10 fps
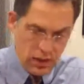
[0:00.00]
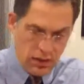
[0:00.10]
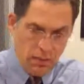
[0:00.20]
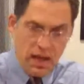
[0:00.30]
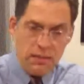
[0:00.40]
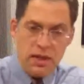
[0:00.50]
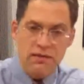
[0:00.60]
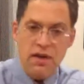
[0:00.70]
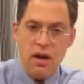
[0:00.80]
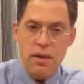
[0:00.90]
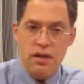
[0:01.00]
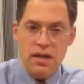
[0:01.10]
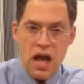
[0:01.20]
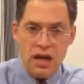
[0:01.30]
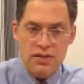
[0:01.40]
There may be environmental
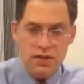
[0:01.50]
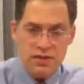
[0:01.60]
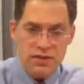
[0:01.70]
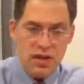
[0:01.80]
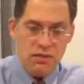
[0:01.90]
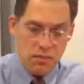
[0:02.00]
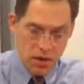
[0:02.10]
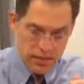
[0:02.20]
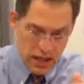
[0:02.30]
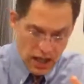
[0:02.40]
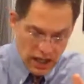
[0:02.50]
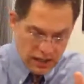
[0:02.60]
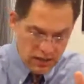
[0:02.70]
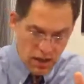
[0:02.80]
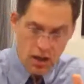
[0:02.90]
toxins that are
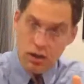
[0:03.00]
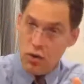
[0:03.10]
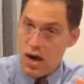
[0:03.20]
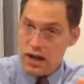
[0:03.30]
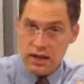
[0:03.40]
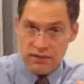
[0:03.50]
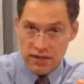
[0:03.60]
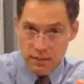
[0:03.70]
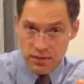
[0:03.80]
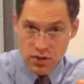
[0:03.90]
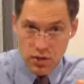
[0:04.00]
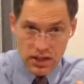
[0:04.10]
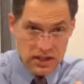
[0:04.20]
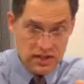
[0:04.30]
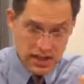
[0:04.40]
behind our chronic
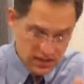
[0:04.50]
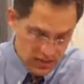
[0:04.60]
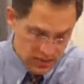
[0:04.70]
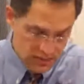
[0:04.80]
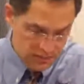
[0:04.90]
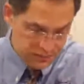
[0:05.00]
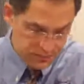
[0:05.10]
inflammatory diseases.